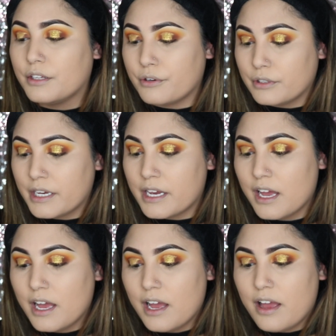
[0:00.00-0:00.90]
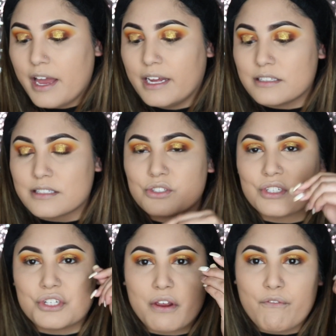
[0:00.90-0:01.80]
Literally, it's
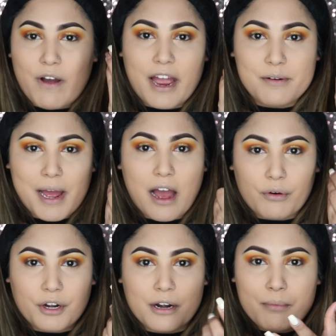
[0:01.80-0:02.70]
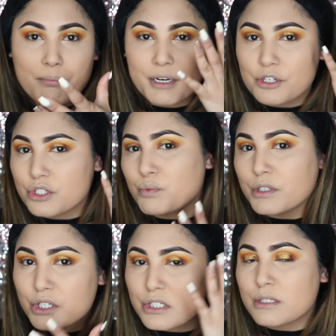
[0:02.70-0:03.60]
such a fine powder, but it just
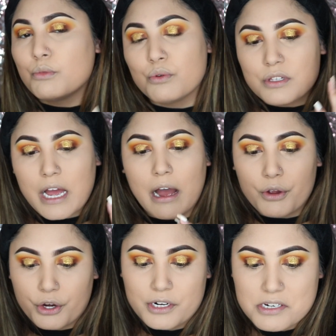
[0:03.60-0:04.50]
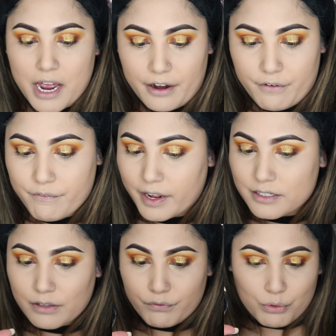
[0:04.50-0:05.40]
really smooths out your entire
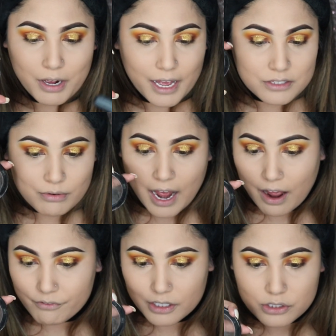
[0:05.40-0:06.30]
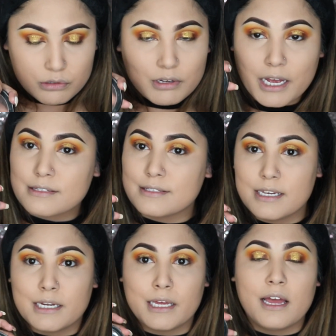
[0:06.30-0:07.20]
face. If you guys don't have this, you guys
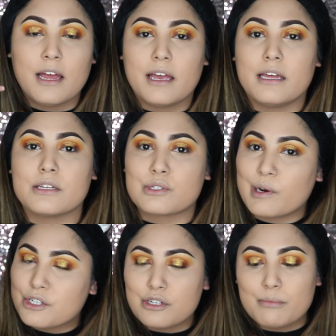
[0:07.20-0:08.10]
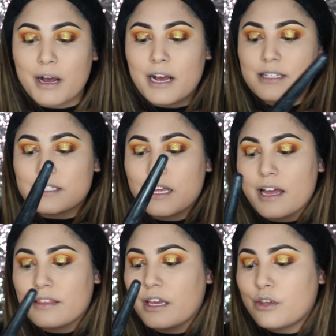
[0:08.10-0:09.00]
need it. It's 22 bucks.
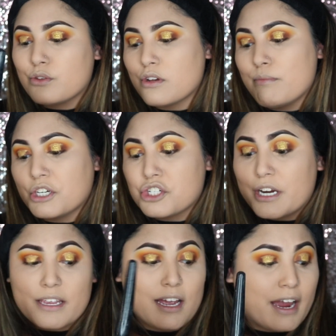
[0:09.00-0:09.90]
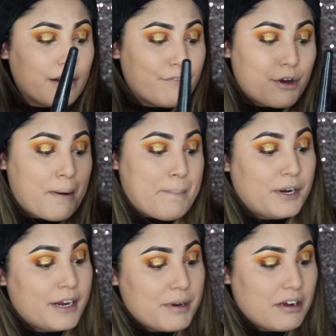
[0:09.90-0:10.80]
Thank you so much, Jackie Aina, for
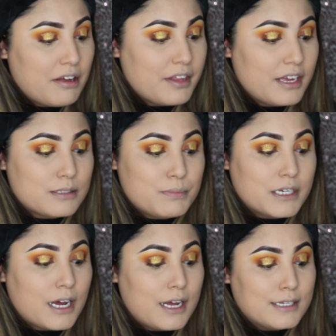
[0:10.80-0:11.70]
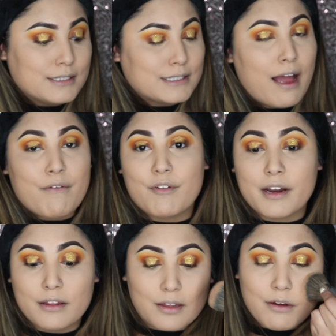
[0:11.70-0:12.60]
putting me on this, because I
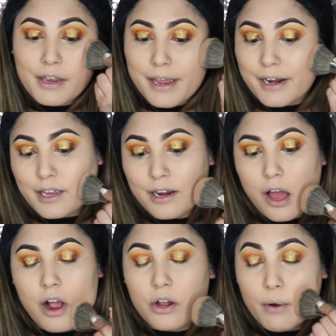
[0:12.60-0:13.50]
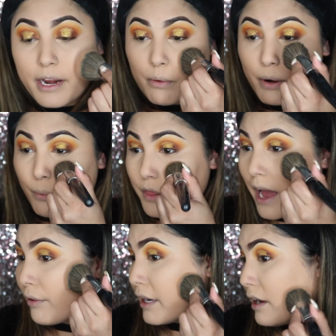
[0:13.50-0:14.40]
freaking love it and I cannot go anywhere
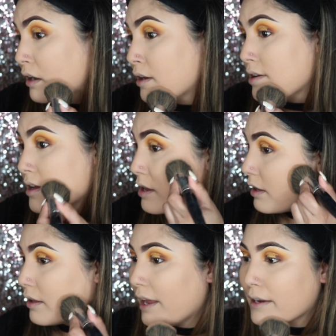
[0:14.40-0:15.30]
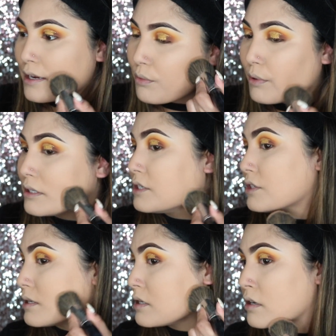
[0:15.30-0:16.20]
without it. Like, it really
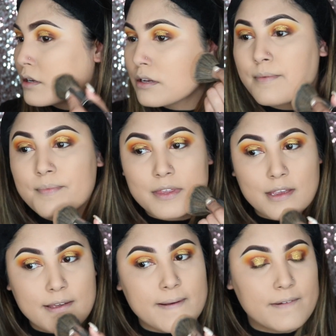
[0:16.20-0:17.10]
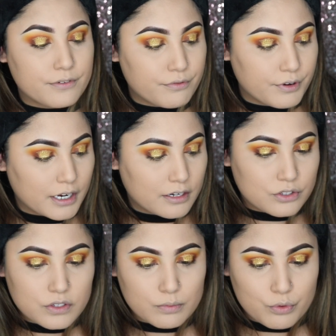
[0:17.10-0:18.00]
just freaking
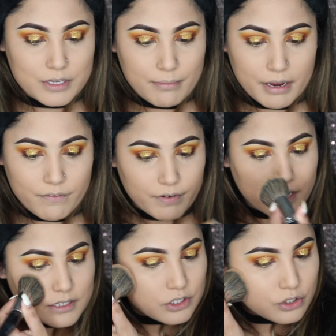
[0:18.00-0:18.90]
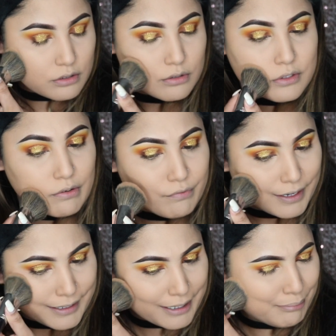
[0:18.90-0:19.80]
smooths out my face and it just looks so
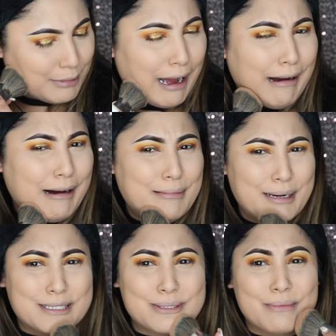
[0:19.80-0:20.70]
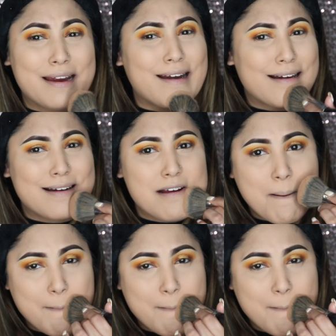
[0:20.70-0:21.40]
fucking bomb, I swear.